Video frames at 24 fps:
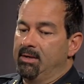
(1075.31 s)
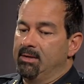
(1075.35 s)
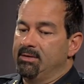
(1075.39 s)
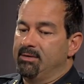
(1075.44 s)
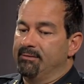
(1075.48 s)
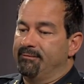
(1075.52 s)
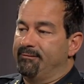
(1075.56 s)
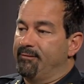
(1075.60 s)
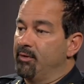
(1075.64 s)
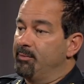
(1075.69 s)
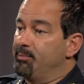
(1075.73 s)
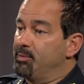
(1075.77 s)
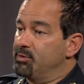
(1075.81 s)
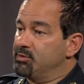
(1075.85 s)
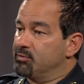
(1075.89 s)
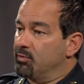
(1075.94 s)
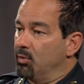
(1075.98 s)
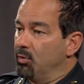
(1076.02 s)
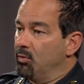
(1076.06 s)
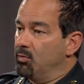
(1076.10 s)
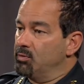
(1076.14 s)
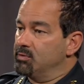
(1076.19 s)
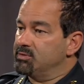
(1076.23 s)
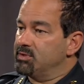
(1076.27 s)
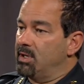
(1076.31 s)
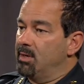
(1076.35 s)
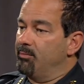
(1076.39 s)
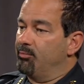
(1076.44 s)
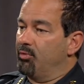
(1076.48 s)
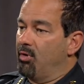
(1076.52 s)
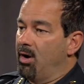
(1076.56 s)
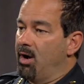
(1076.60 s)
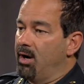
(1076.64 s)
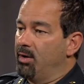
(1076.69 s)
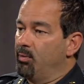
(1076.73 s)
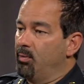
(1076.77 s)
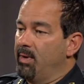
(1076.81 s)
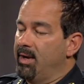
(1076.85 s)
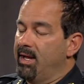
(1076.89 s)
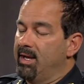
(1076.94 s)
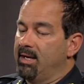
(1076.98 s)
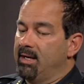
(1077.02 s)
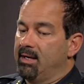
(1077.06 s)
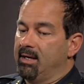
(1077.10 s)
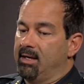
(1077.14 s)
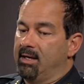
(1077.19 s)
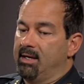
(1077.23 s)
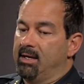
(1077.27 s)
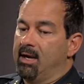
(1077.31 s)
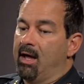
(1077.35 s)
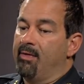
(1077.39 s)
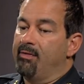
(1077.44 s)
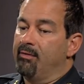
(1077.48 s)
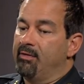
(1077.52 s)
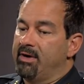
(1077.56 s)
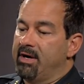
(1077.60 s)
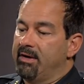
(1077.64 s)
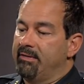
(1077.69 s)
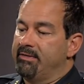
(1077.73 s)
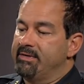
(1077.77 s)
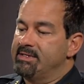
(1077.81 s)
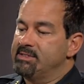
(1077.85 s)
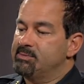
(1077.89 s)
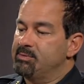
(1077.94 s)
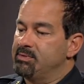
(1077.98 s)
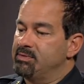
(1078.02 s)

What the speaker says: the foot patrols on Broadway and other areas.